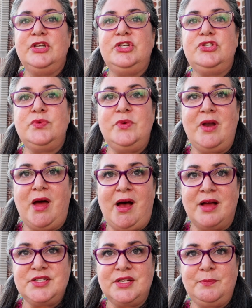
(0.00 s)
do
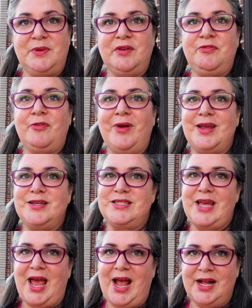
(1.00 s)
not be afraid to
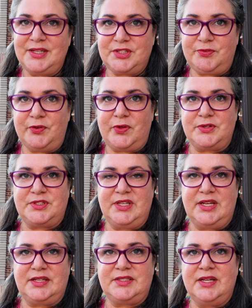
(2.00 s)
ask for those
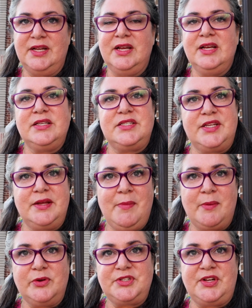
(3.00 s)
things. Team
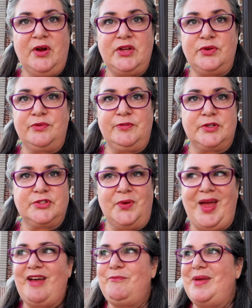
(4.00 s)
members here at Universal
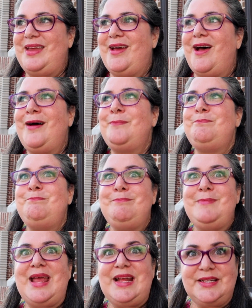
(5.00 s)
have been
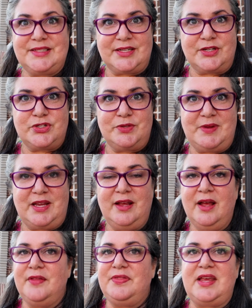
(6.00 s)
amazing to me.
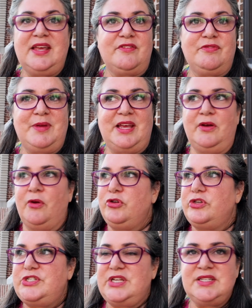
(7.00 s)
They give me
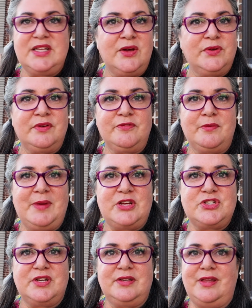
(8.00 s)
detailed
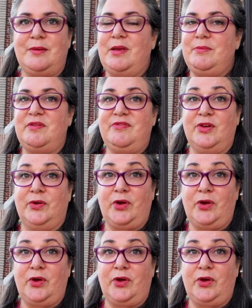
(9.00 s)
information, they make me feel